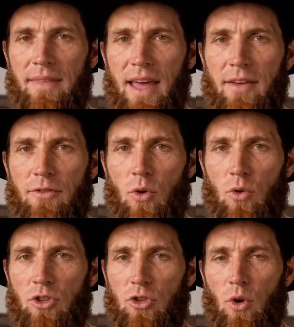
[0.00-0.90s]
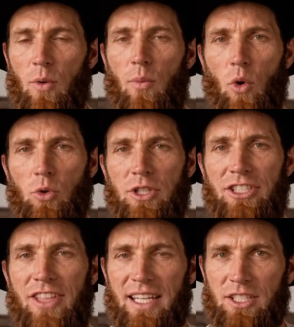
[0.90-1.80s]
That fold is where mold
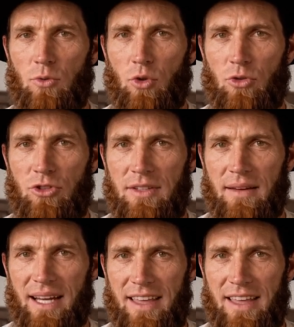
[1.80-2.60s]
has taken root